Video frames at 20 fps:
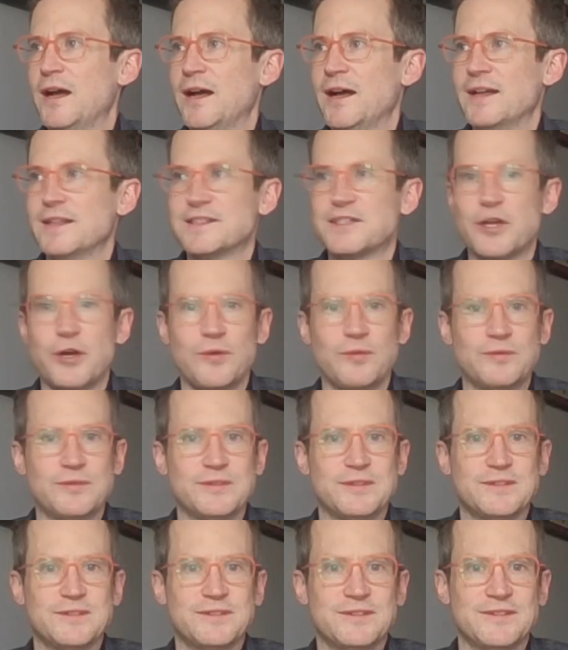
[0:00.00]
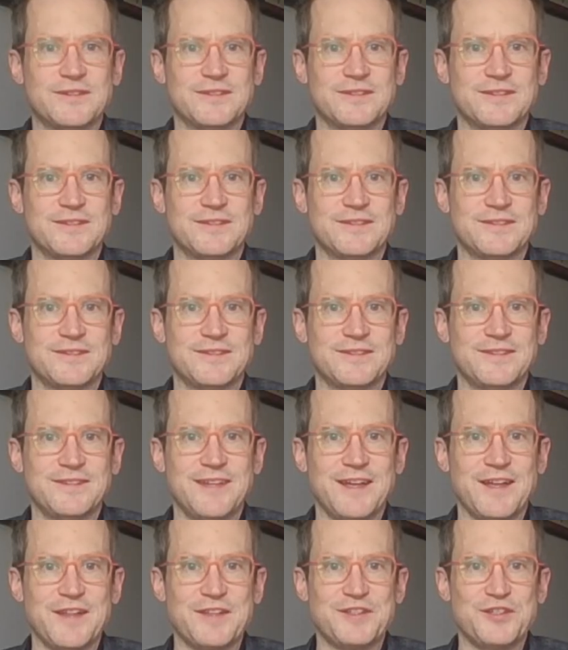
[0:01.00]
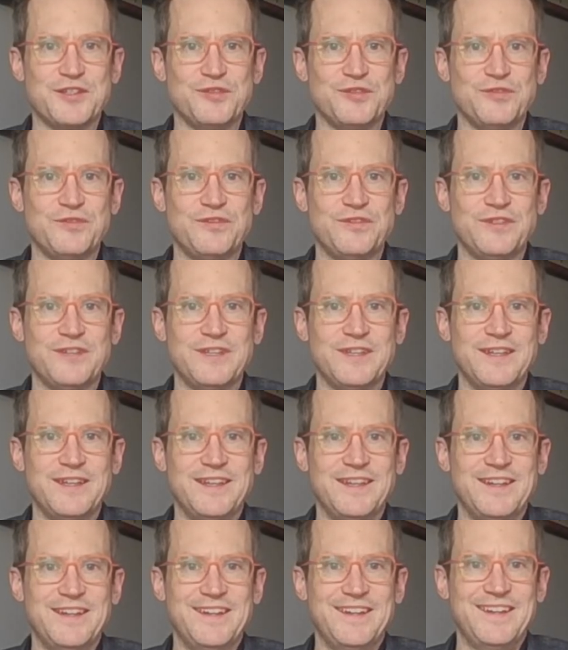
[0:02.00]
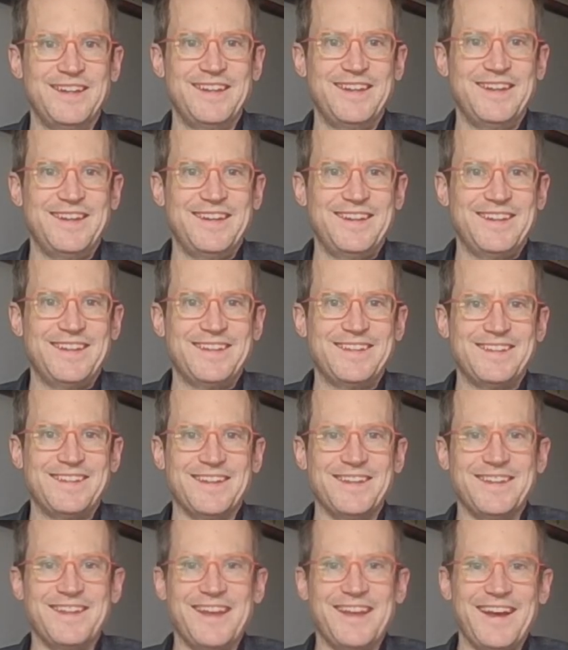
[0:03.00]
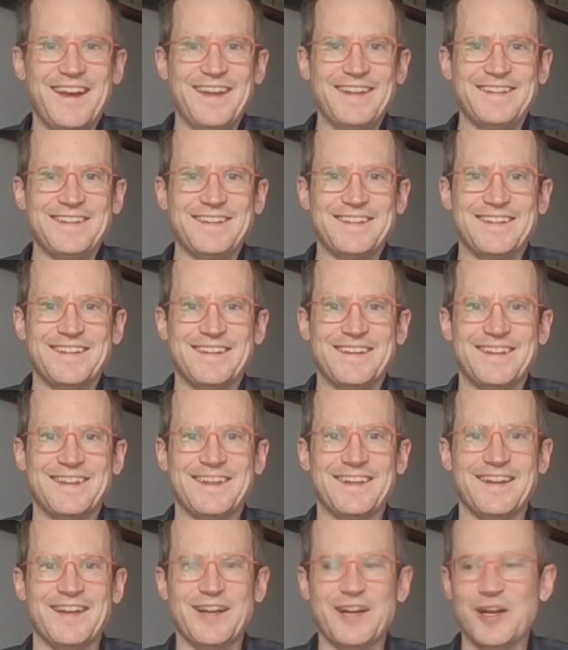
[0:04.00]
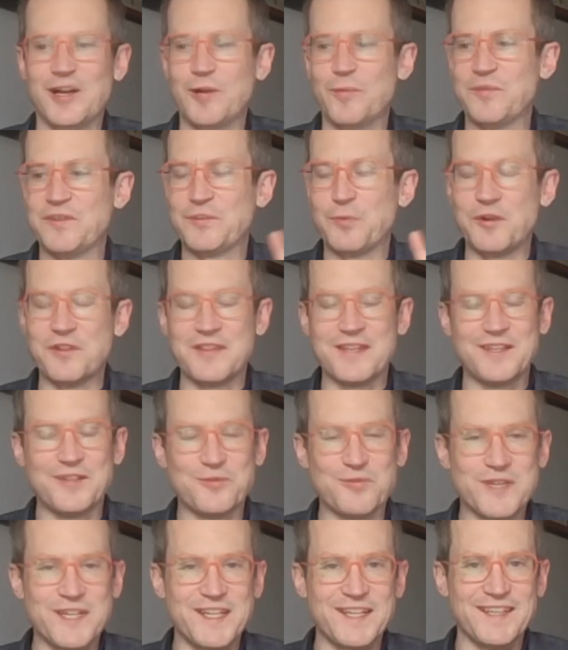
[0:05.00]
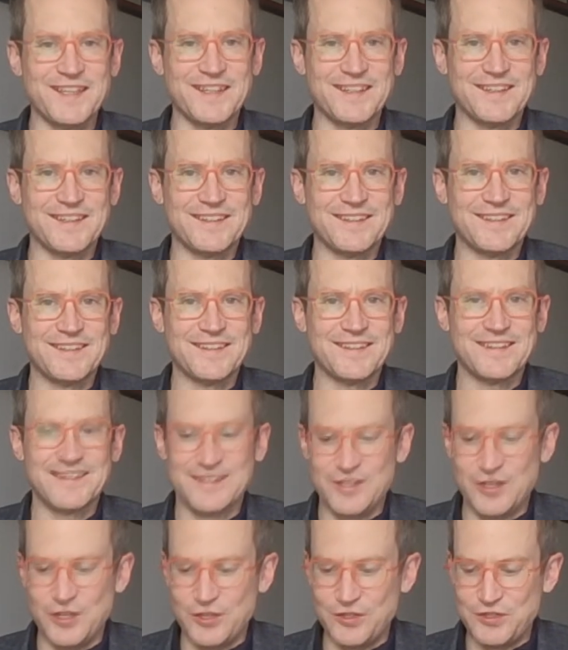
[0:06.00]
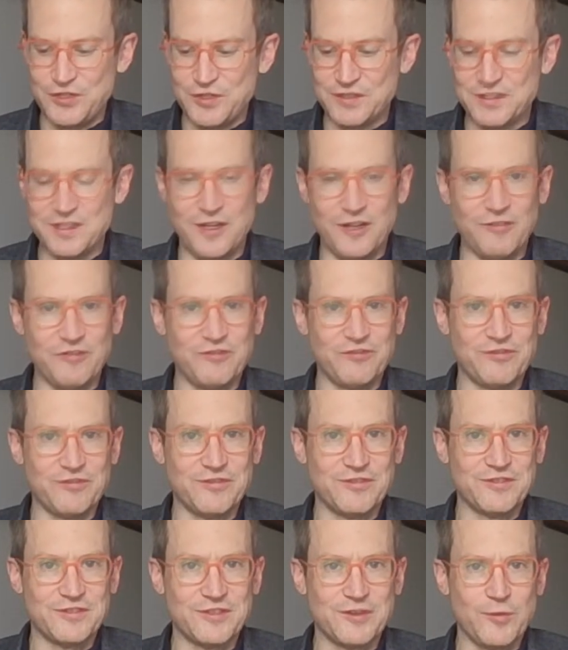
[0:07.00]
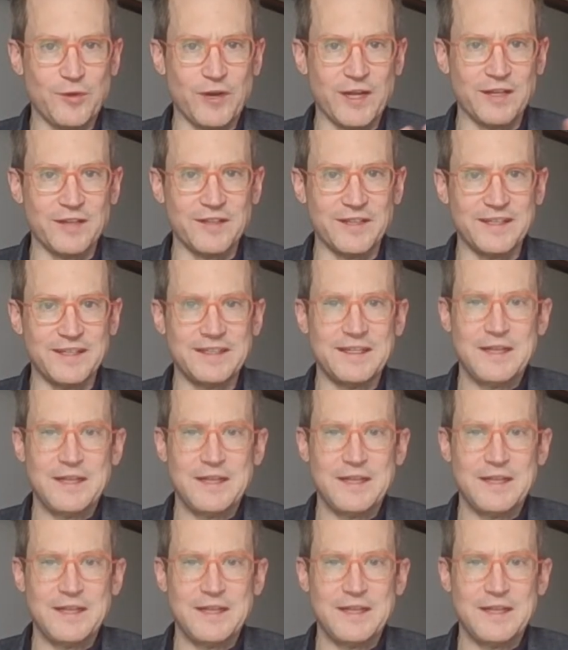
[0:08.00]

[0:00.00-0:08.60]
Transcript: So, now that you've done that, it's one thing to read it, to yourself quietly.